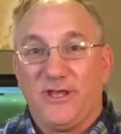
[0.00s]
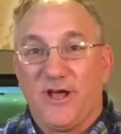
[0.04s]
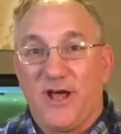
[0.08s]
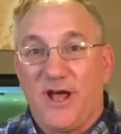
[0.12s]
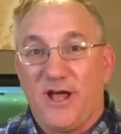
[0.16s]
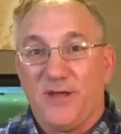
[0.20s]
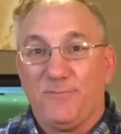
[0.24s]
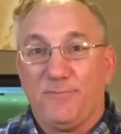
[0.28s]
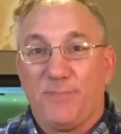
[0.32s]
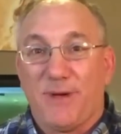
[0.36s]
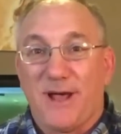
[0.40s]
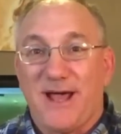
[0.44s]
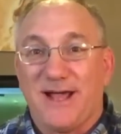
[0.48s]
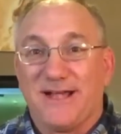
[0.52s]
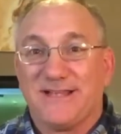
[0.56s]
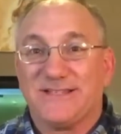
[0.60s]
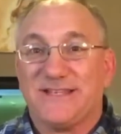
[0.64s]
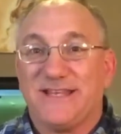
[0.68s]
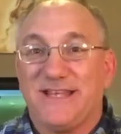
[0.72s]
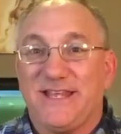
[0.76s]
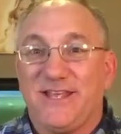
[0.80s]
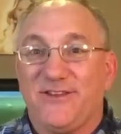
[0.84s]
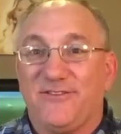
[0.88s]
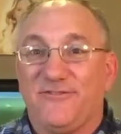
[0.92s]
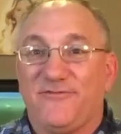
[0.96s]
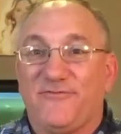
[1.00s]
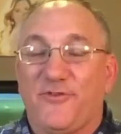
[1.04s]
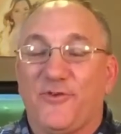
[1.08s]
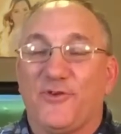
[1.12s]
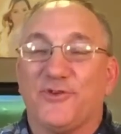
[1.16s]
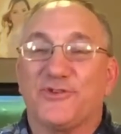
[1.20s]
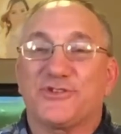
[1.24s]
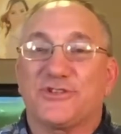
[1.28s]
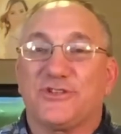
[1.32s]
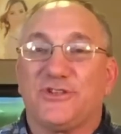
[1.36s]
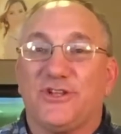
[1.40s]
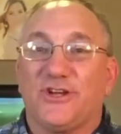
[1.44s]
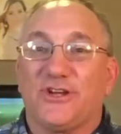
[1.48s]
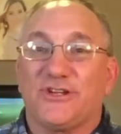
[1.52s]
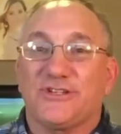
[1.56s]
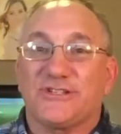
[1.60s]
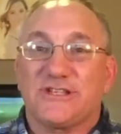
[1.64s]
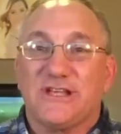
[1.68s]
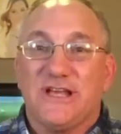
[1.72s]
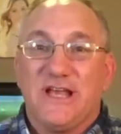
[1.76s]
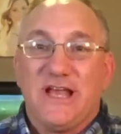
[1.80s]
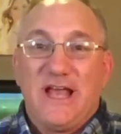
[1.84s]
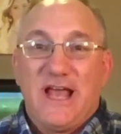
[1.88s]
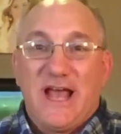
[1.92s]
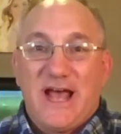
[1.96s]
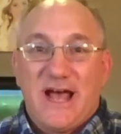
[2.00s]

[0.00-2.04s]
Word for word: unboxing and first looks.